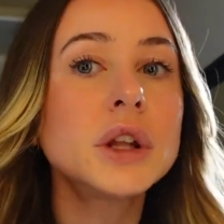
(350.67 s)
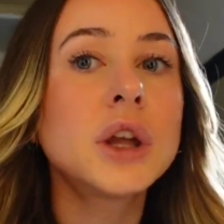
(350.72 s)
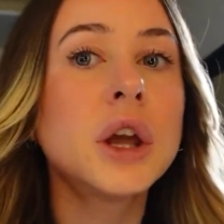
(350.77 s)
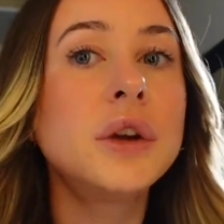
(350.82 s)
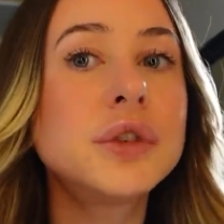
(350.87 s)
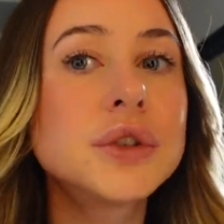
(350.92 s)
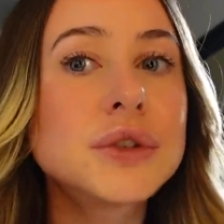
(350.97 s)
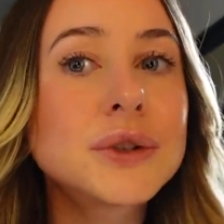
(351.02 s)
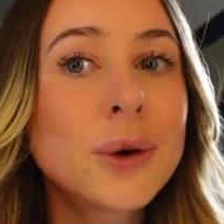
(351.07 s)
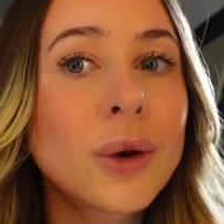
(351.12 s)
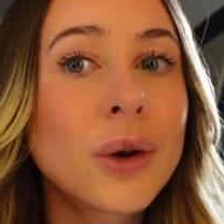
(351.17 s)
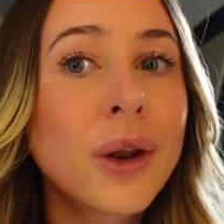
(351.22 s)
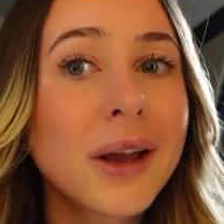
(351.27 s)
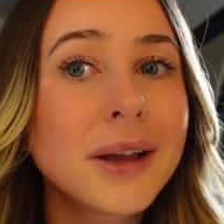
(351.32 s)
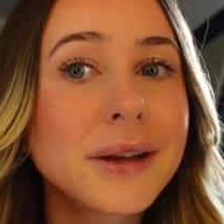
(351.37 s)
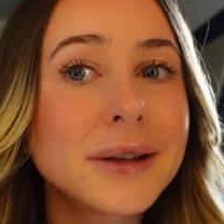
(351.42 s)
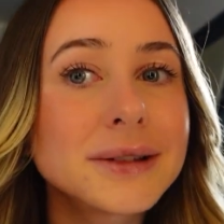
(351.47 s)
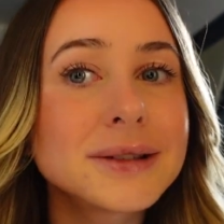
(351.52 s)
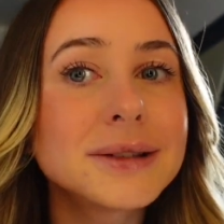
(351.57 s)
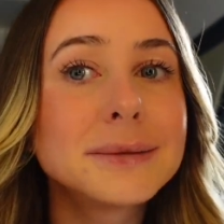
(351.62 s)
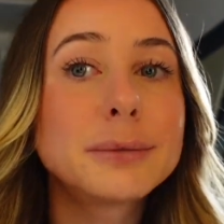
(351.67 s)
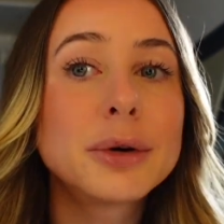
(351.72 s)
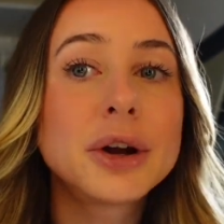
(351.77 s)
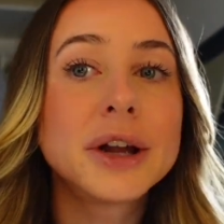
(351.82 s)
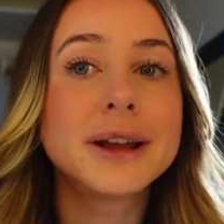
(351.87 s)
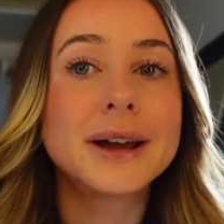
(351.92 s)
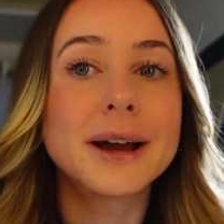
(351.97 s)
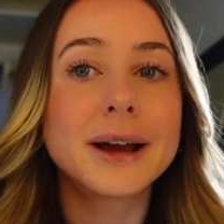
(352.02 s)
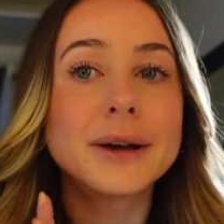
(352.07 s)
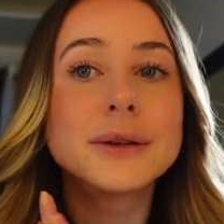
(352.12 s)
I've just got like some
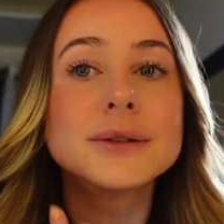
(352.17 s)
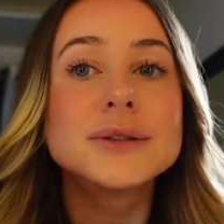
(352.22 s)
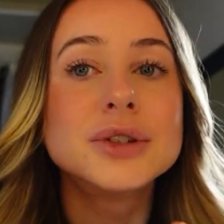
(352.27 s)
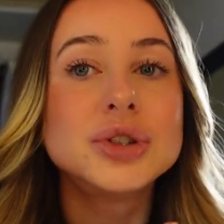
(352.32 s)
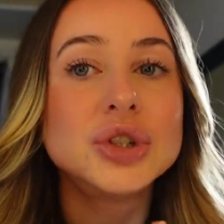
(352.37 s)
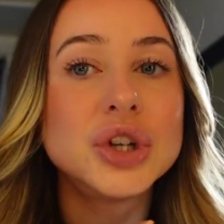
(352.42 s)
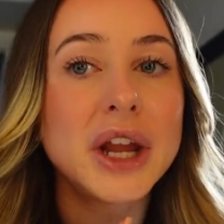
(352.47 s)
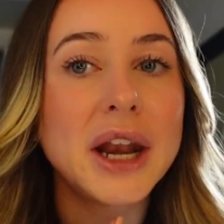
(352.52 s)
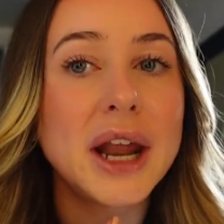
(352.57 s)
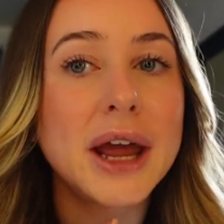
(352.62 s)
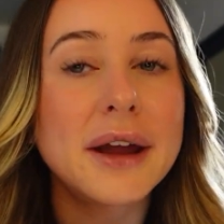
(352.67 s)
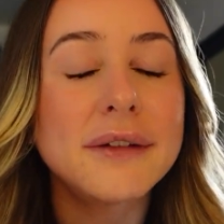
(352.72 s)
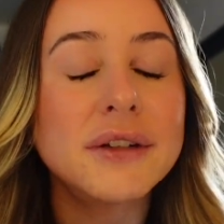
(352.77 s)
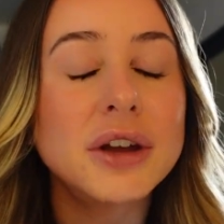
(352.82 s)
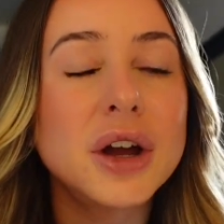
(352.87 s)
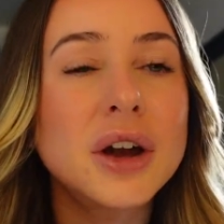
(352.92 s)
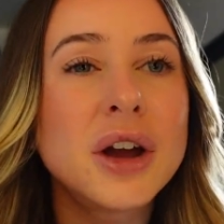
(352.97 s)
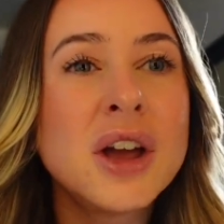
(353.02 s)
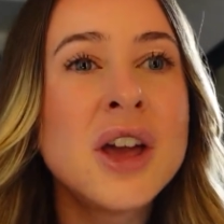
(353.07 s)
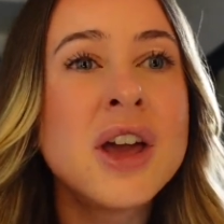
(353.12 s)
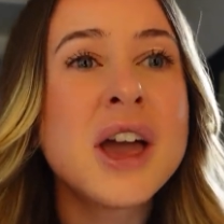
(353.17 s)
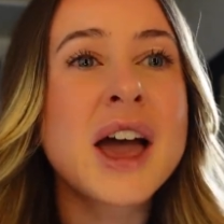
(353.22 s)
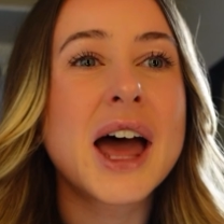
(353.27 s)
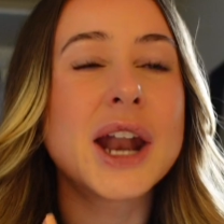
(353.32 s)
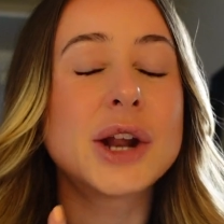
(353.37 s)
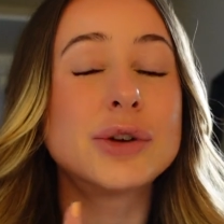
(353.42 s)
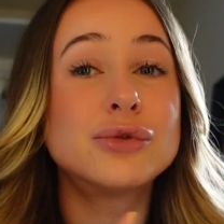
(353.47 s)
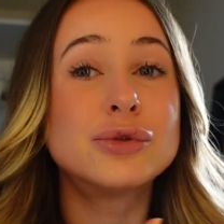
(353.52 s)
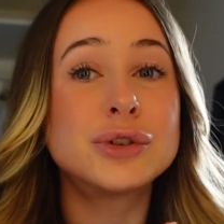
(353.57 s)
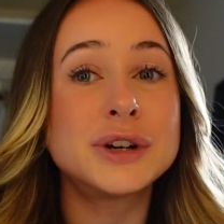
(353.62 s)
breakouts, the chin area,
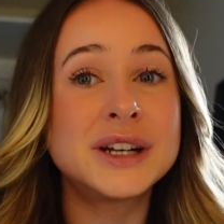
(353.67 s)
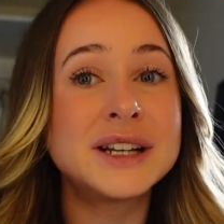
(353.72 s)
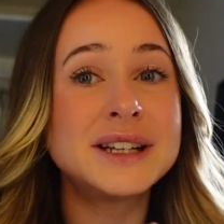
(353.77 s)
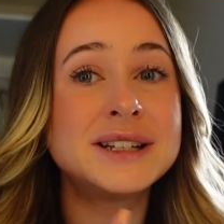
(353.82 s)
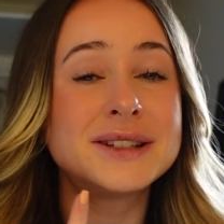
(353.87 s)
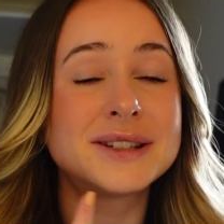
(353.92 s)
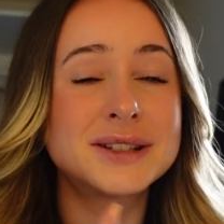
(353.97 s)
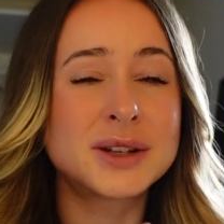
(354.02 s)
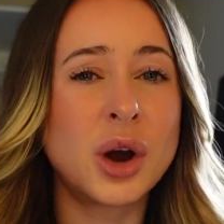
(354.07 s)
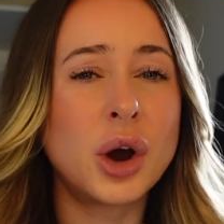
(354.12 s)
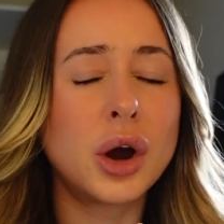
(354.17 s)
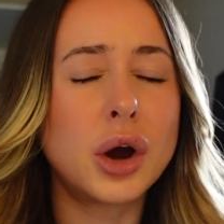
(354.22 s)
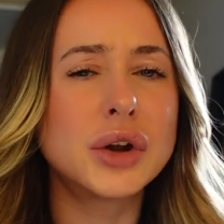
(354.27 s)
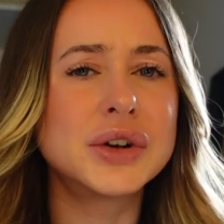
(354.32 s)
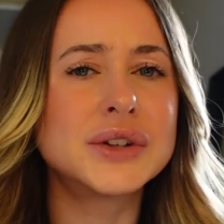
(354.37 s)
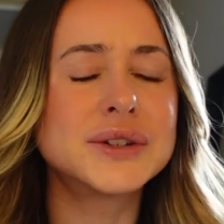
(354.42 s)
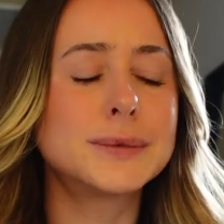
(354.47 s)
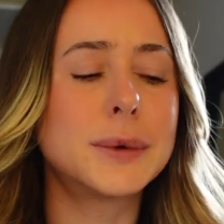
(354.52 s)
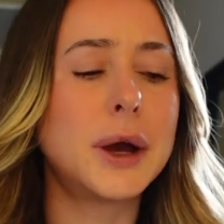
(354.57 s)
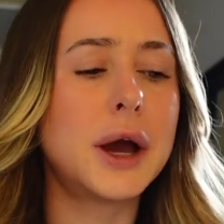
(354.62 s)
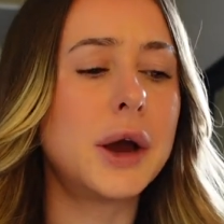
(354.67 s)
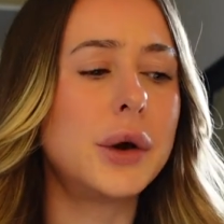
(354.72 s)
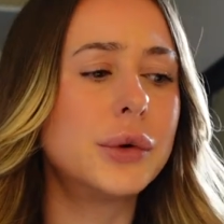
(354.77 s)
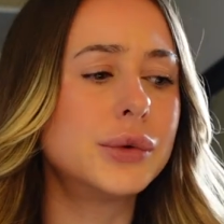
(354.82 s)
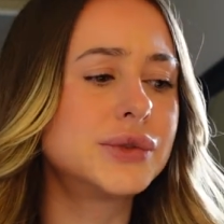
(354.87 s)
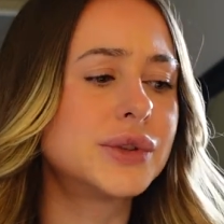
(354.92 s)
and I've really scarred as well.